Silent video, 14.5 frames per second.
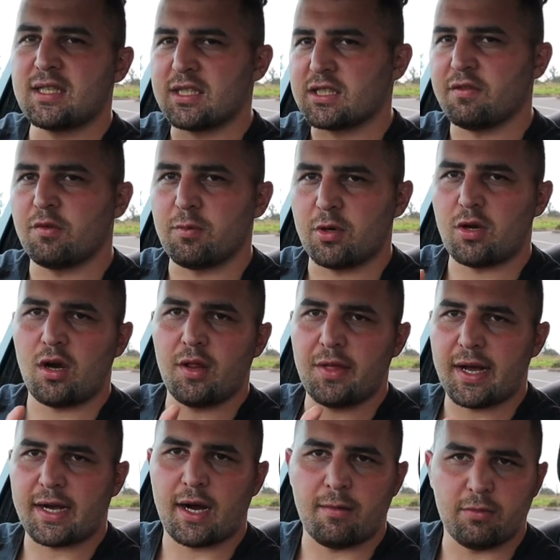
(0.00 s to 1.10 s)
Let's give him a call.
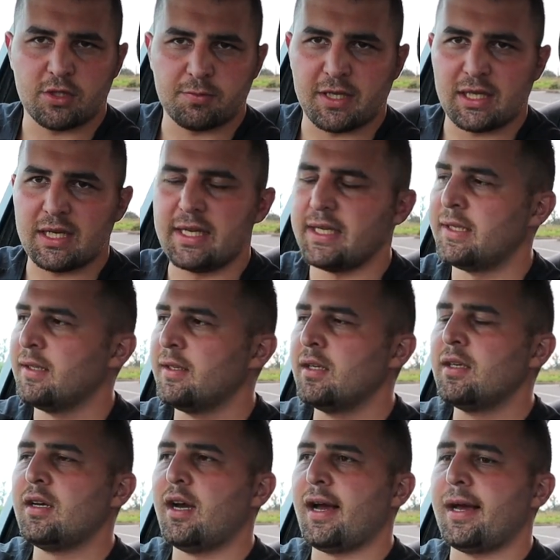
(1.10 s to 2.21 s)
That car must be clean.
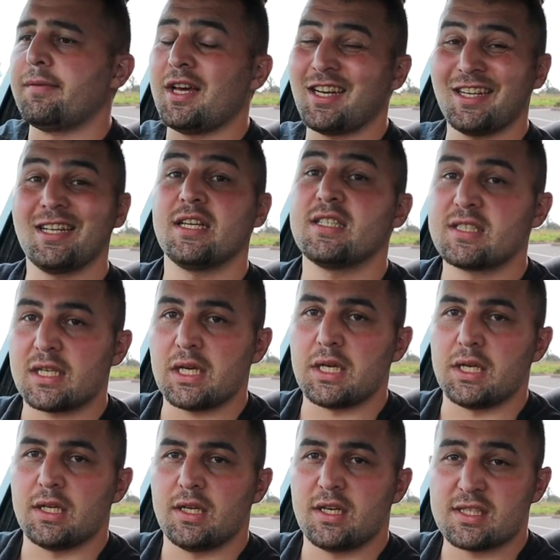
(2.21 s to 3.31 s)
And it is
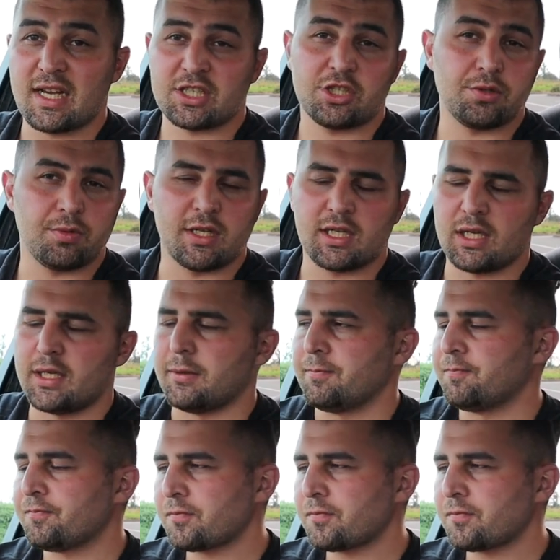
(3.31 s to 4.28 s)
clean. It is actually really clean.